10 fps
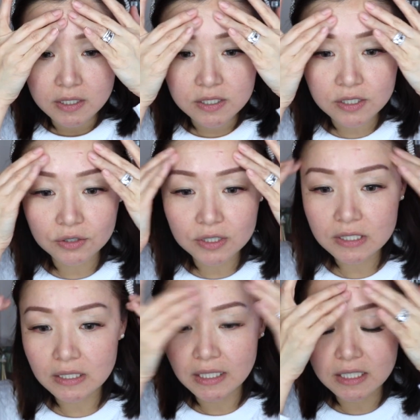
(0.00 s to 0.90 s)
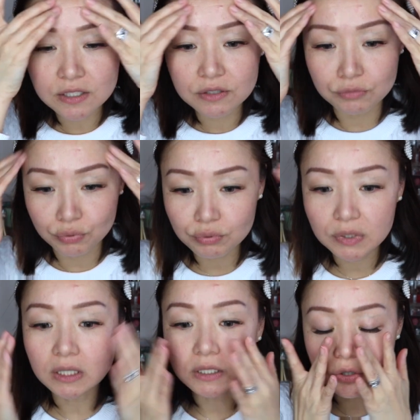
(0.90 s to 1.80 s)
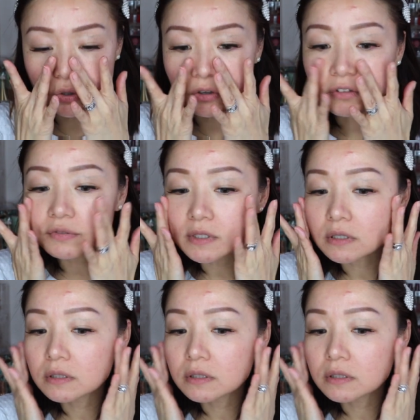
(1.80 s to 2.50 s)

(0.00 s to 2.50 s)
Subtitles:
Seriously, it's really soft.